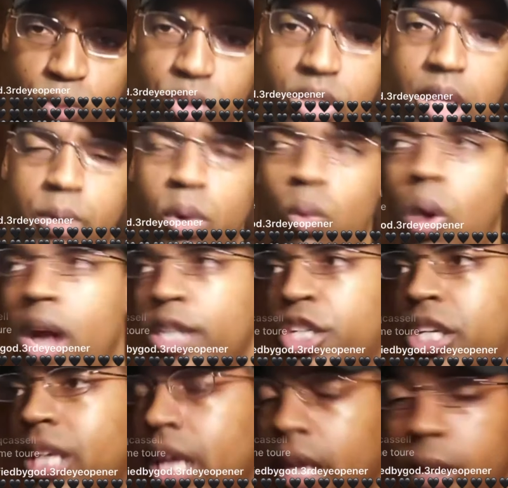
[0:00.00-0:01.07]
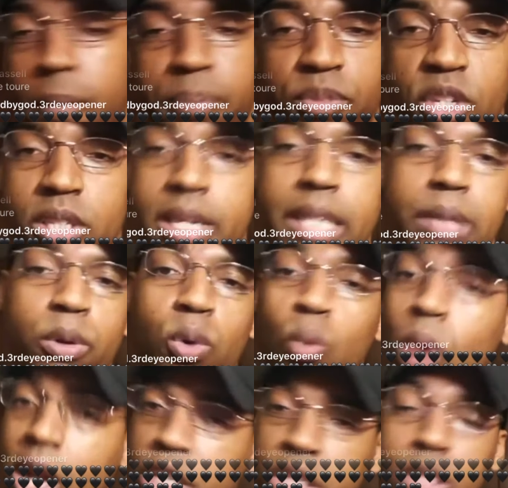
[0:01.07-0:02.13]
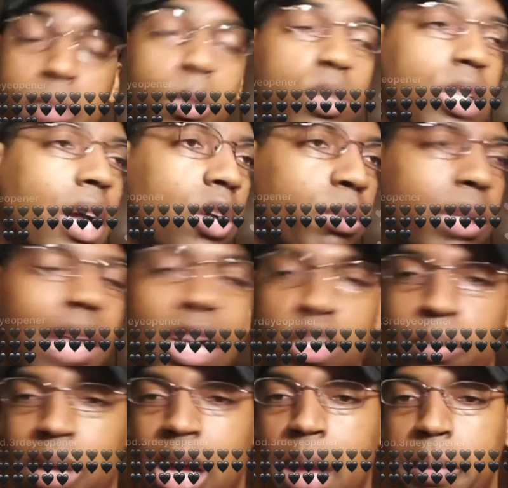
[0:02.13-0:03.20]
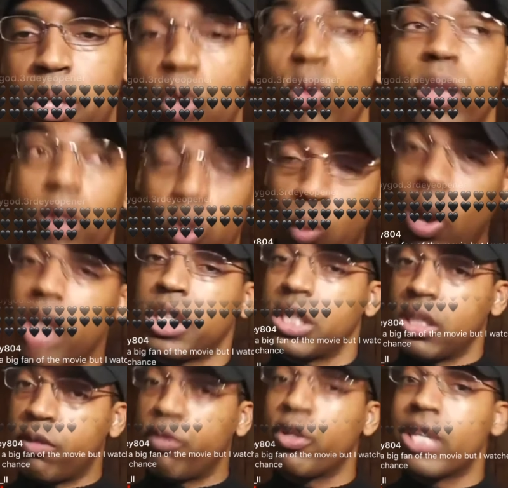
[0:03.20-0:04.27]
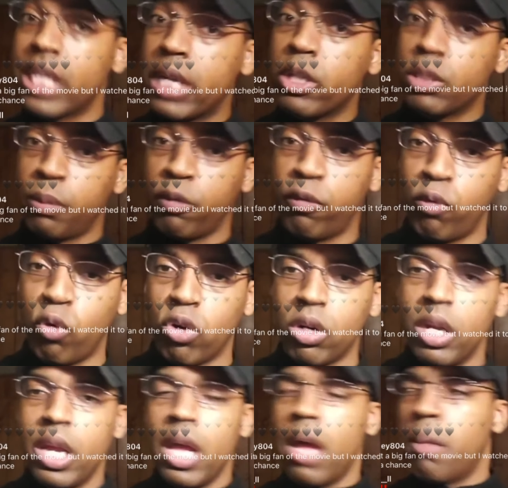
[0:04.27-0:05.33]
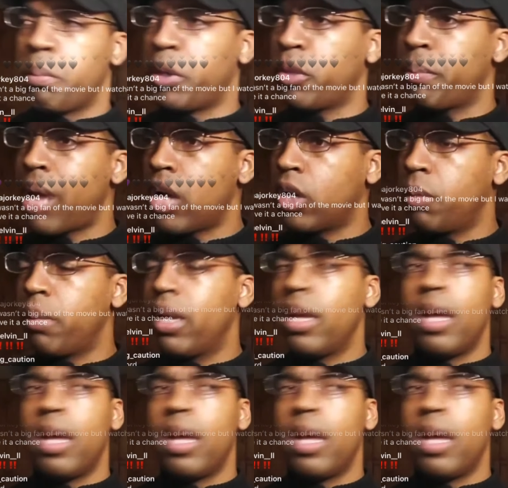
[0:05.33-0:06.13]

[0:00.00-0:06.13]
They were watching him, just like they were watching the Most Honorable Elijah Muhammad, who they were watching for years before Brother Malcolm.